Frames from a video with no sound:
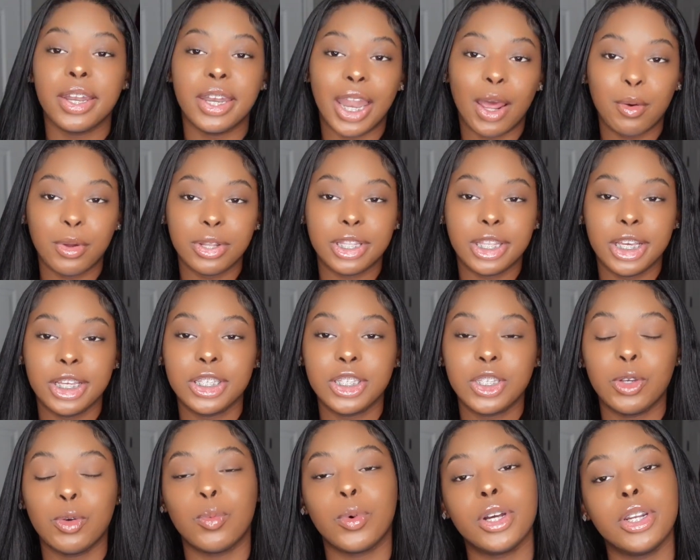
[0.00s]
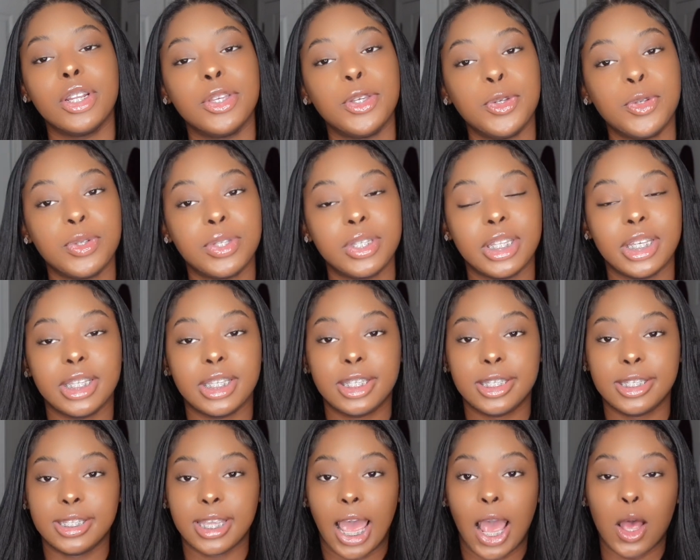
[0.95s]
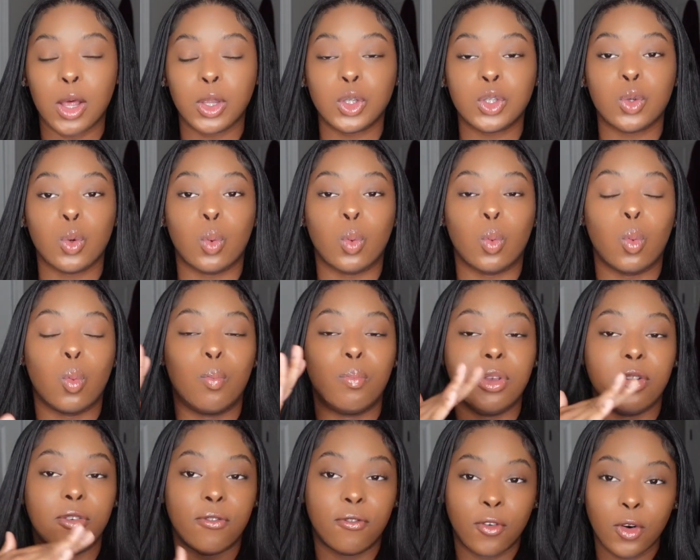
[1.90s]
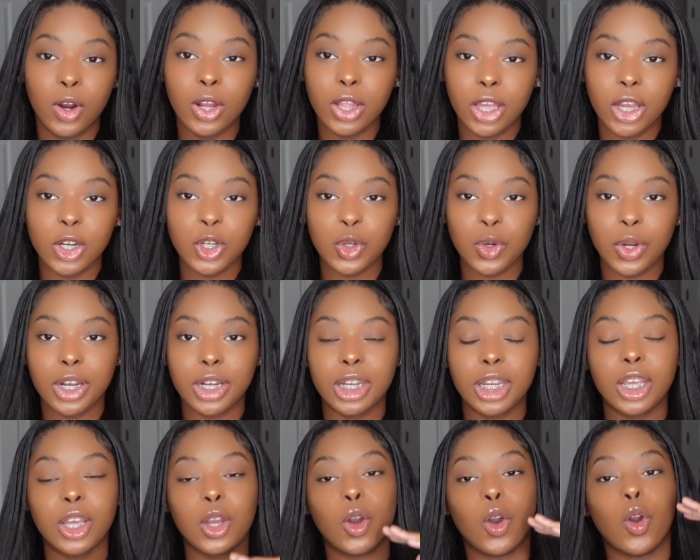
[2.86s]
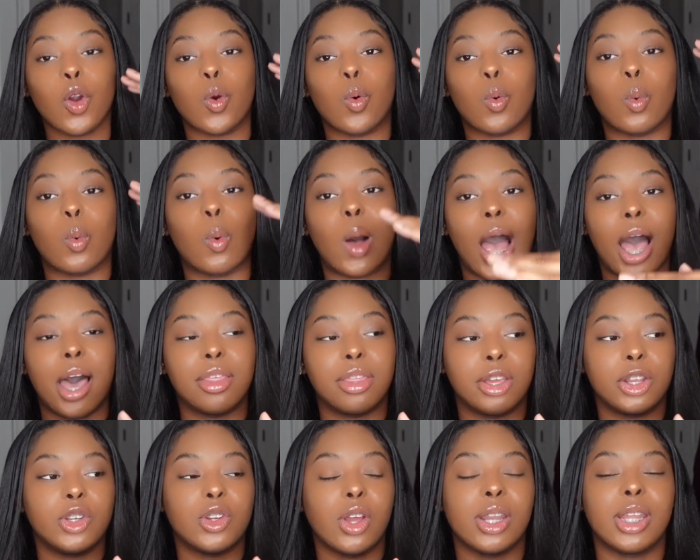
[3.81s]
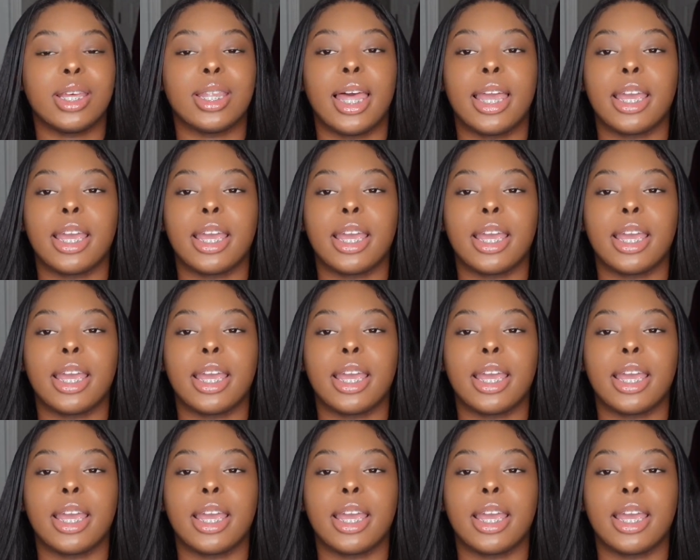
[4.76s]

Now with this, you want to use these sounds before they're trending or while they're trending.